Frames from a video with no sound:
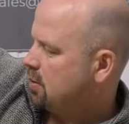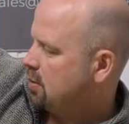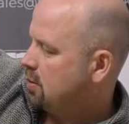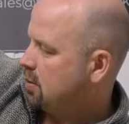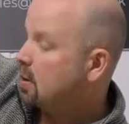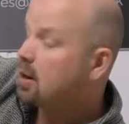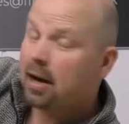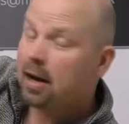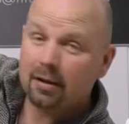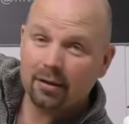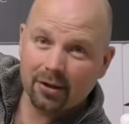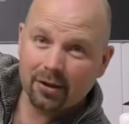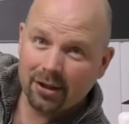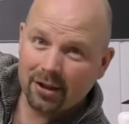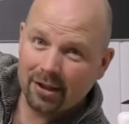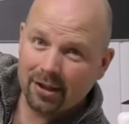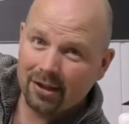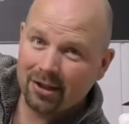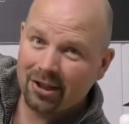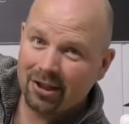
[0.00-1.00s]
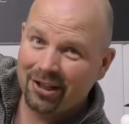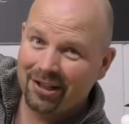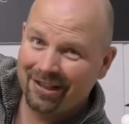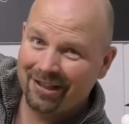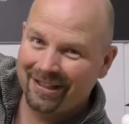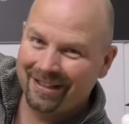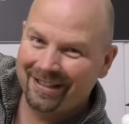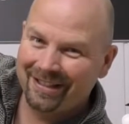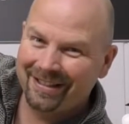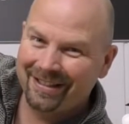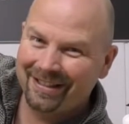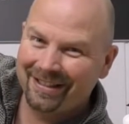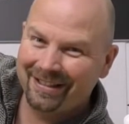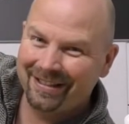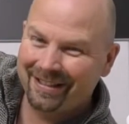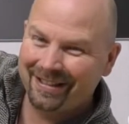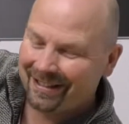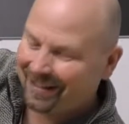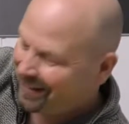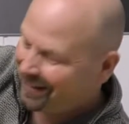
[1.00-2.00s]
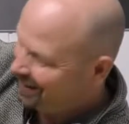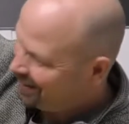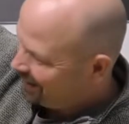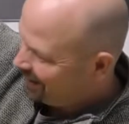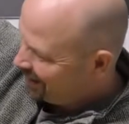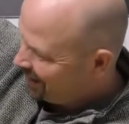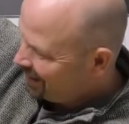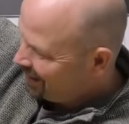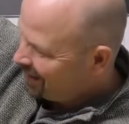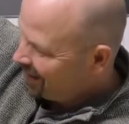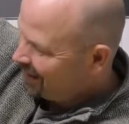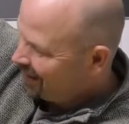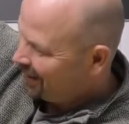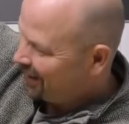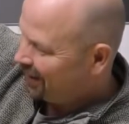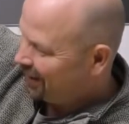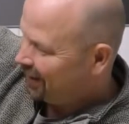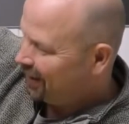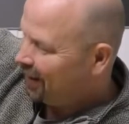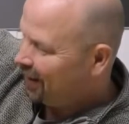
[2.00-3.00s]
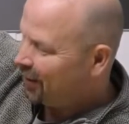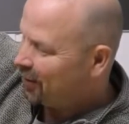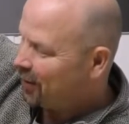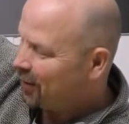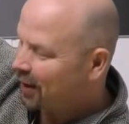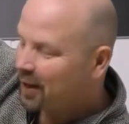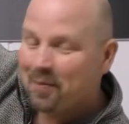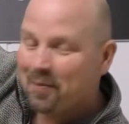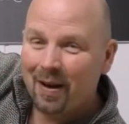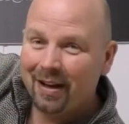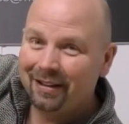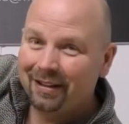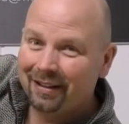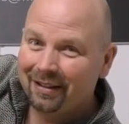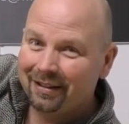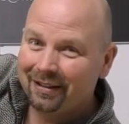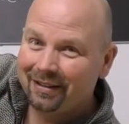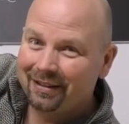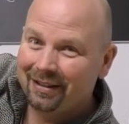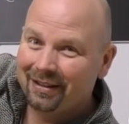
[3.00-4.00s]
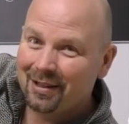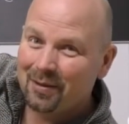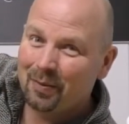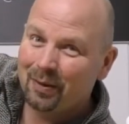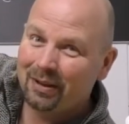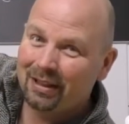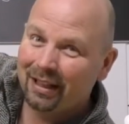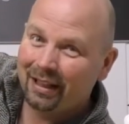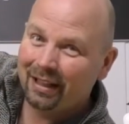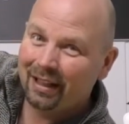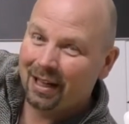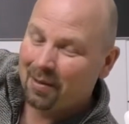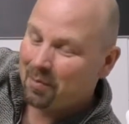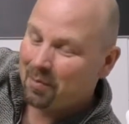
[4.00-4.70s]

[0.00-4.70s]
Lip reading: It has changed. They're now recommending this particular